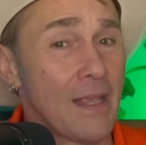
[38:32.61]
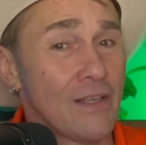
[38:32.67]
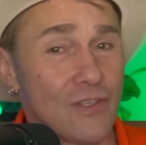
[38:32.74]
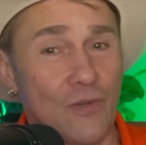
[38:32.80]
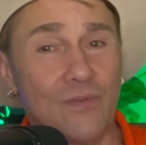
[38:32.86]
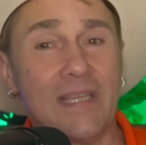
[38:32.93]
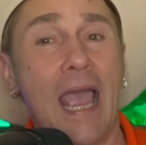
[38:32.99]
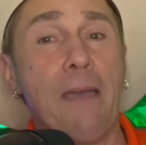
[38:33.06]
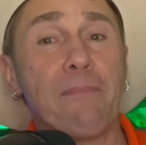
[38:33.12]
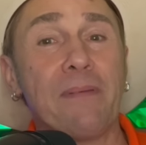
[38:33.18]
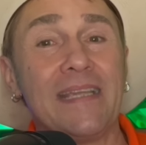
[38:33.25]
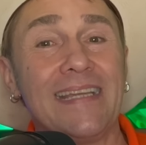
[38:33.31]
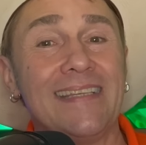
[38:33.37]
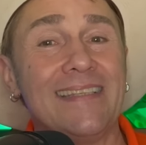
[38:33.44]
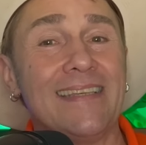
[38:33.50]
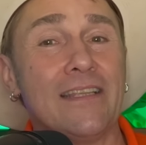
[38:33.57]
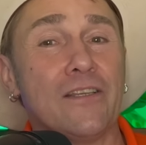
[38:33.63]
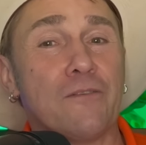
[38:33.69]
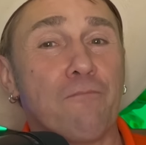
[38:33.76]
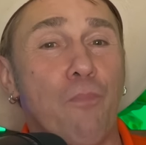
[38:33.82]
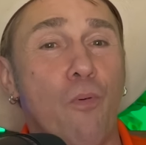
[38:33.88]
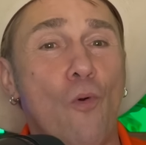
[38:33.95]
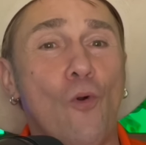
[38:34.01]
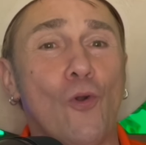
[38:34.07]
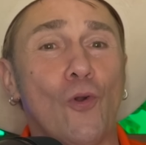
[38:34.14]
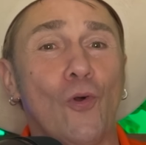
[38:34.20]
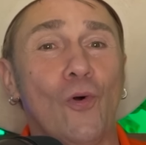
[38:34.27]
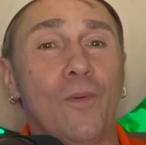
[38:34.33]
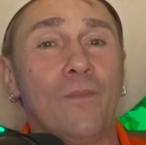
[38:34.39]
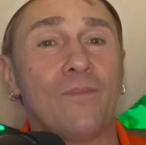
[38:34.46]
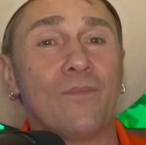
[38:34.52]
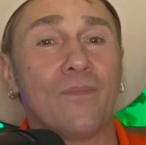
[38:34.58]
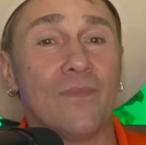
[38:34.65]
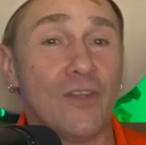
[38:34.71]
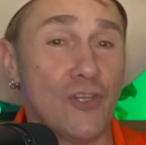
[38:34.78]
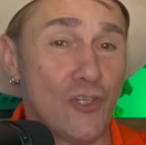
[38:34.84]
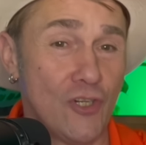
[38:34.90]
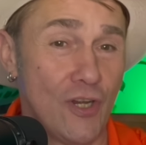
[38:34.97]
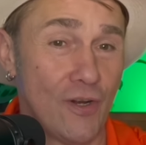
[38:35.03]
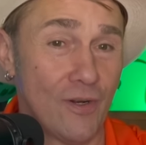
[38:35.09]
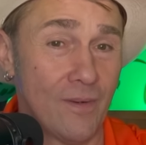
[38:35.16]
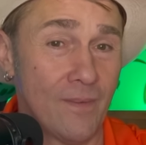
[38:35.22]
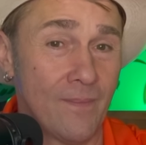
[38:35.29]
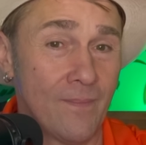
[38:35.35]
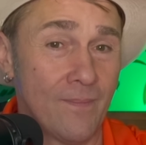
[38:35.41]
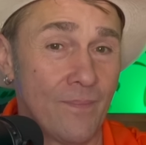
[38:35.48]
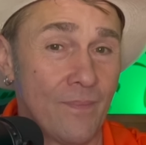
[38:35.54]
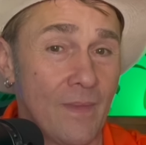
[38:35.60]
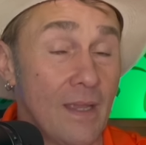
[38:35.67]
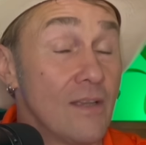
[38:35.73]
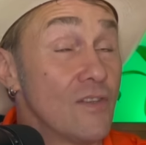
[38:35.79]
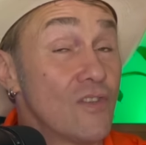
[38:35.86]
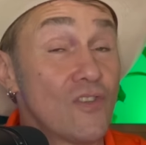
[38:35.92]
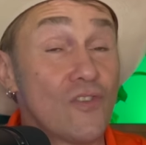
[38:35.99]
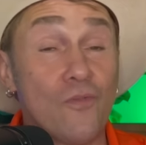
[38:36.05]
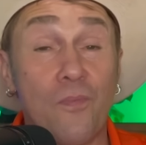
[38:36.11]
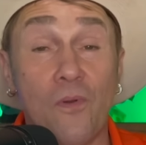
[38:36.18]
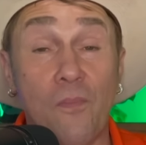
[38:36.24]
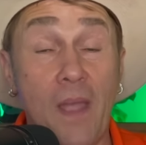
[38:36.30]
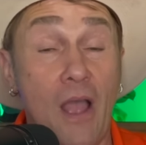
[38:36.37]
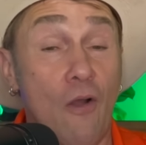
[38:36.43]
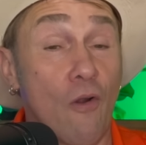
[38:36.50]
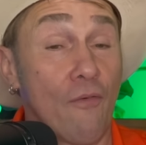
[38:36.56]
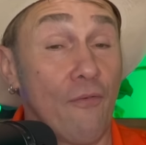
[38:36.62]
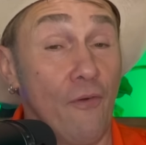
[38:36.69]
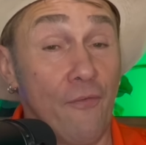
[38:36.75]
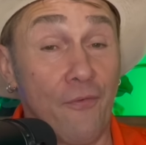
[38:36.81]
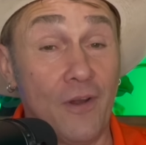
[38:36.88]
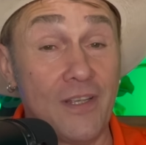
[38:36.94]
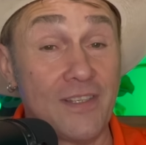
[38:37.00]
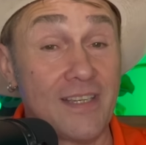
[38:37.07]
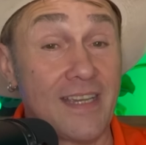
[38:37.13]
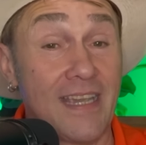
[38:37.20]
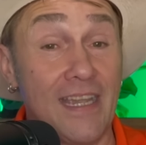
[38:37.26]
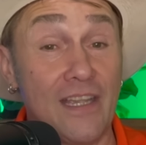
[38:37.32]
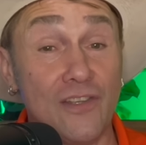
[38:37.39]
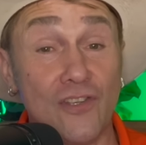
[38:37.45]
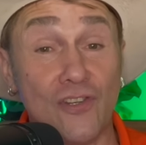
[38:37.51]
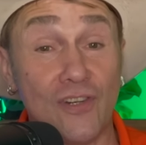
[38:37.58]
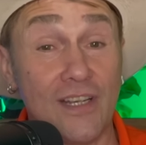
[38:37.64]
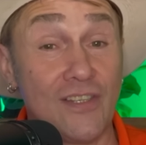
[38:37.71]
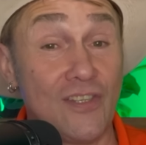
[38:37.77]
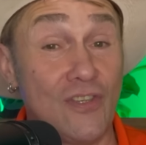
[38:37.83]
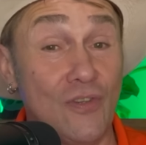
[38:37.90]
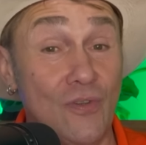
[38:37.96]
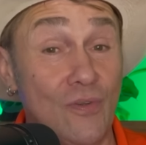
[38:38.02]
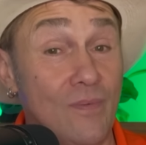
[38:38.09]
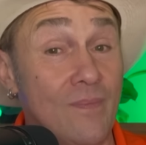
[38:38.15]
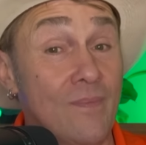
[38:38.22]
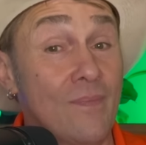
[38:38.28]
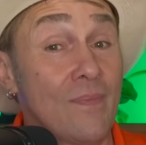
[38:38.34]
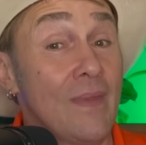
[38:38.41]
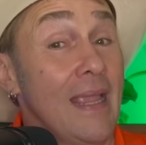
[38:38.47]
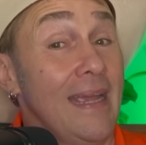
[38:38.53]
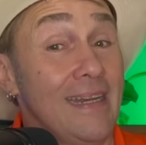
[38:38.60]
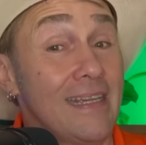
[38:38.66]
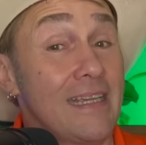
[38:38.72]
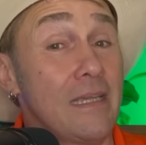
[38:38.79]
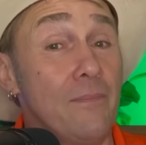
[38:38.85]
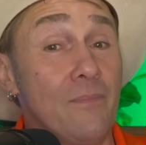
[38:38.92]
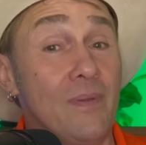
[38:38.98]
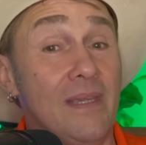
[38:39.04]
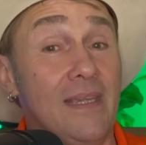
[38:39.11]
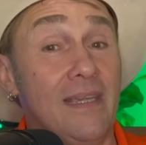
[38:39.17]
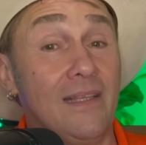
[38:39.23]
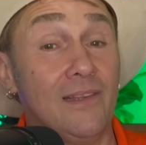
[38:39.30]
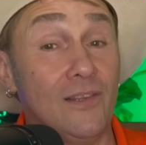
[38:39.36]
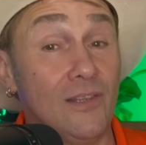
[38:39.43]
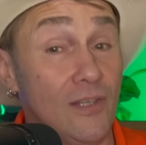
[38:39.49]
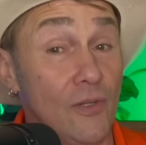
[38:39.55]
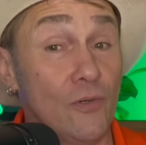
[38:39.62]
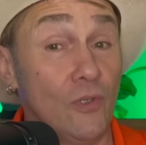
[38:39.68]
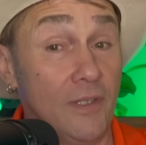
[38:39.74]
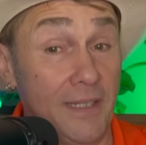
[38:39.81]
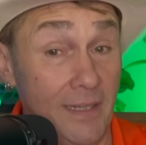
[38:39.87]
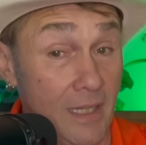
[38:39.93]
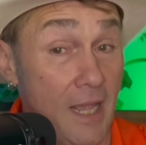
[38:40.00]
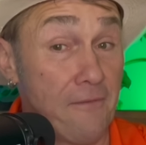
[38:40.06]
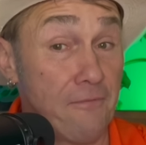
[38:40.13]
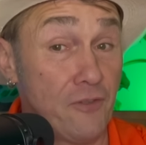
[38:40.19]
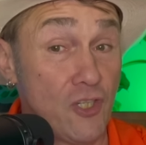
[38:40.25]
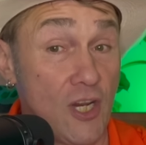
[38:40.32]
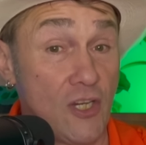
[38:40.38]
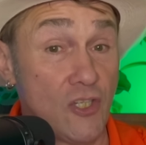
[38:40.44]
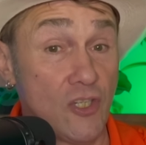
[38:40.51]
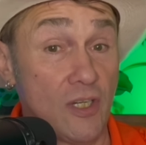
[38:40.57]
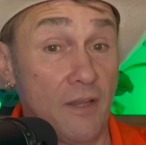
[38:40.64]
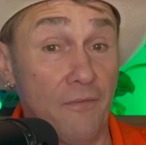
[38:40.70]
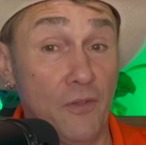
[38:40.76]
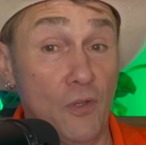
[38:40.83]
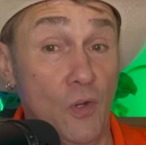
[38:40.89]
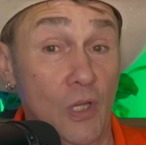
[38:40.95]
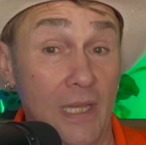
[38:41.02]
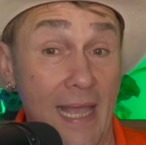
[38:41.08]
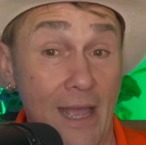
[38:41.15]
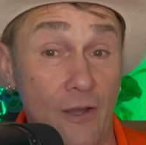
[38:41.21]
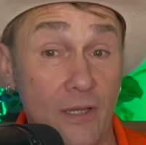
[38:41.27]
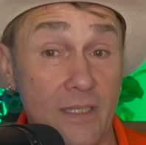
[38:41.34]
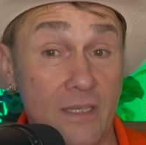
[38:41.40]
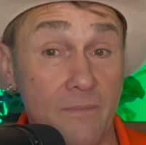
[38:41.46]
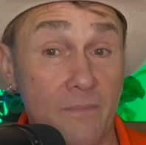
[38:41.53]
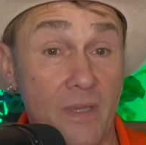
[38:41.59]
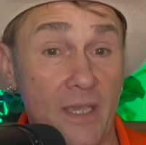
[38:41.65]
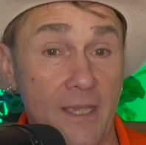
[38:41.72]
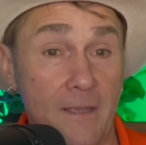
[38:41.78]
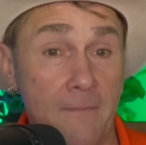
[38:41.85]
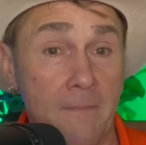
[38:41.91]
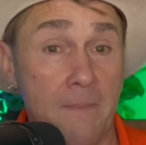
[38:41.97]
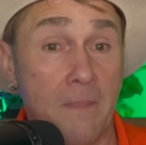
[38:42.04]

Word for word: So tapping into this portal this year is super powerful, friends. I can't stress to you. And it can be literally life-changing if you allow it to be.